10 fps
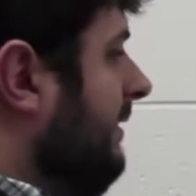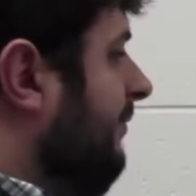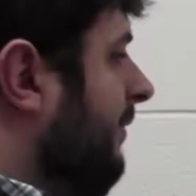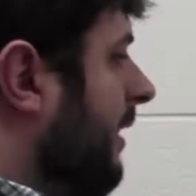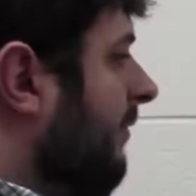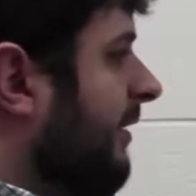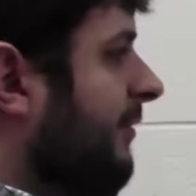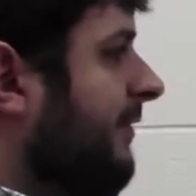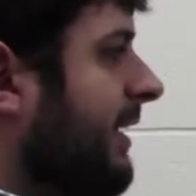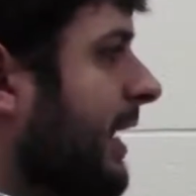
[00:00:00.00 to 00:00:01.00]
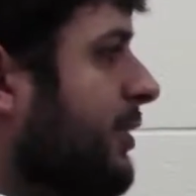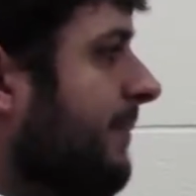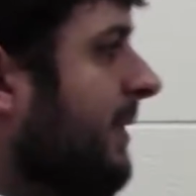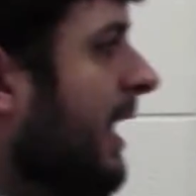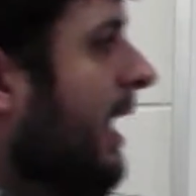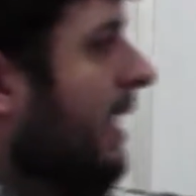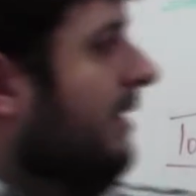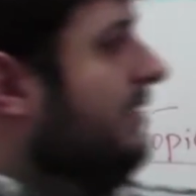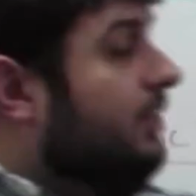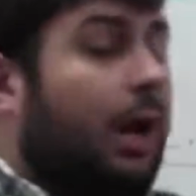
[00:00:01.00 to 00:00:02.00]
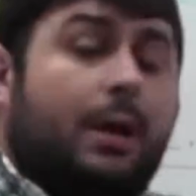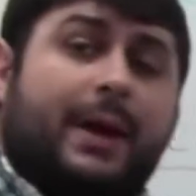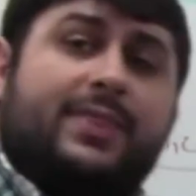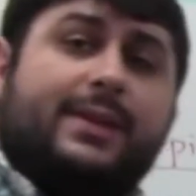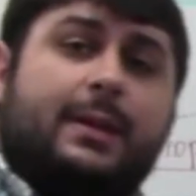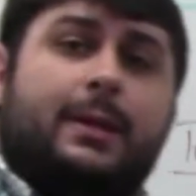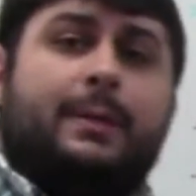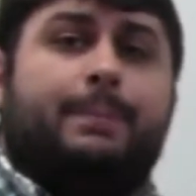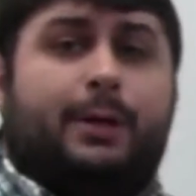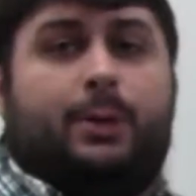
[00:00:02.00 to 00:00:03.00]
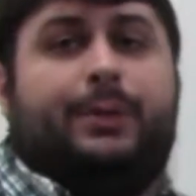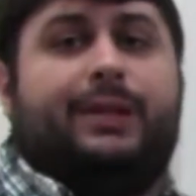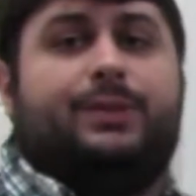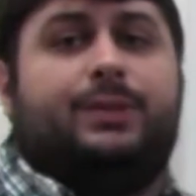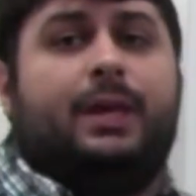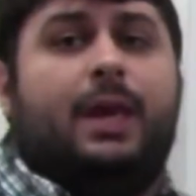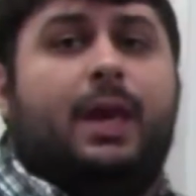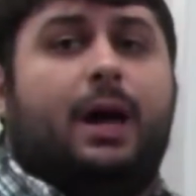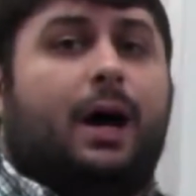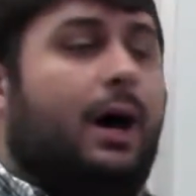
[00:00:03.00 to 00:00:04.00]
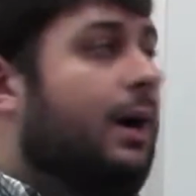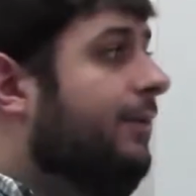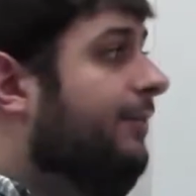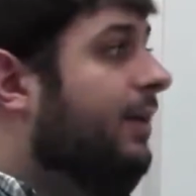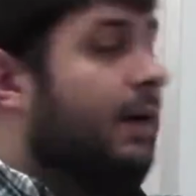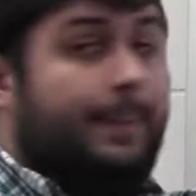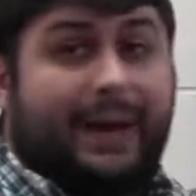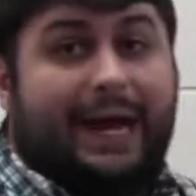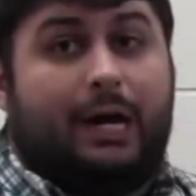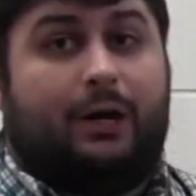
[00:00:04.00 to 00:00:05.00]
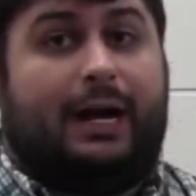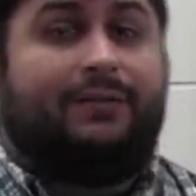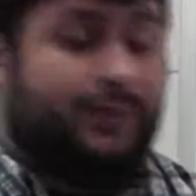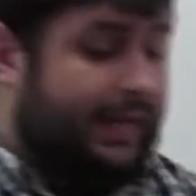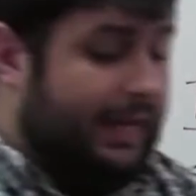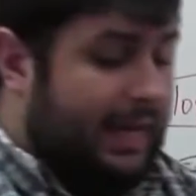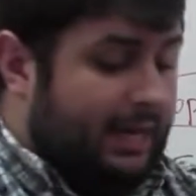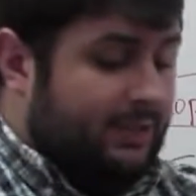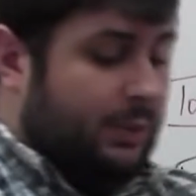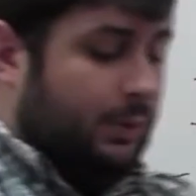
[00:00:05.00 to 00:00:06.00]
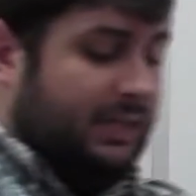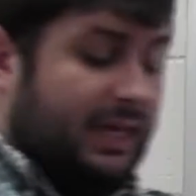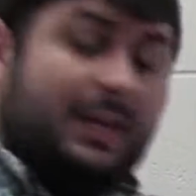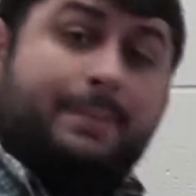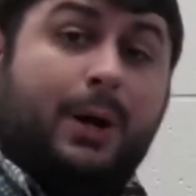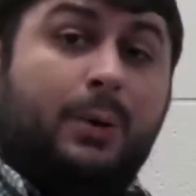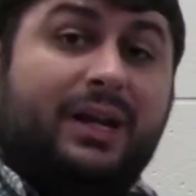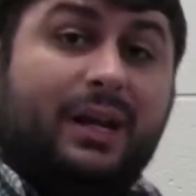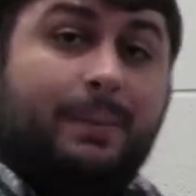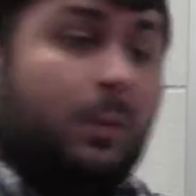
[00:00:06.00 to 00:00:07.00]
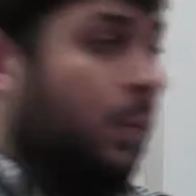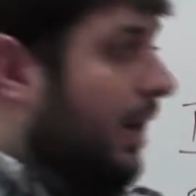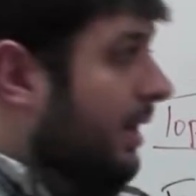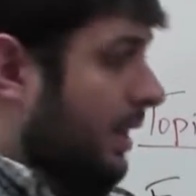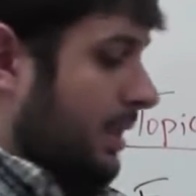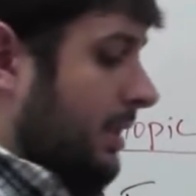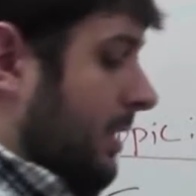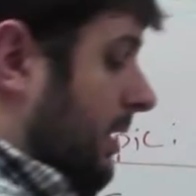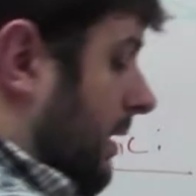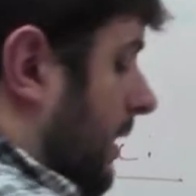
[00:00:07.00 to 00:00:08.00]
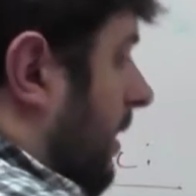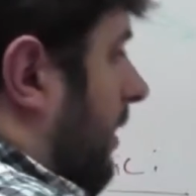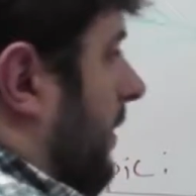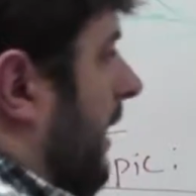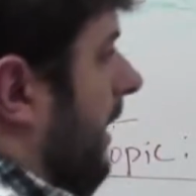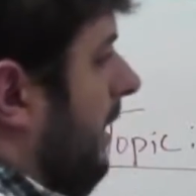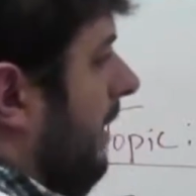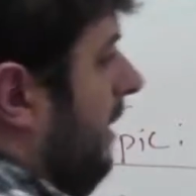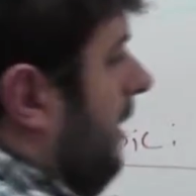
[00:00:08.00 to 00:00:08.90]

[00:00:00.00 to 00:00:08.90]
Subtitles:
is favorite vacation. Let's talk about the key components of a paragraph, okay? So key component number one, okay?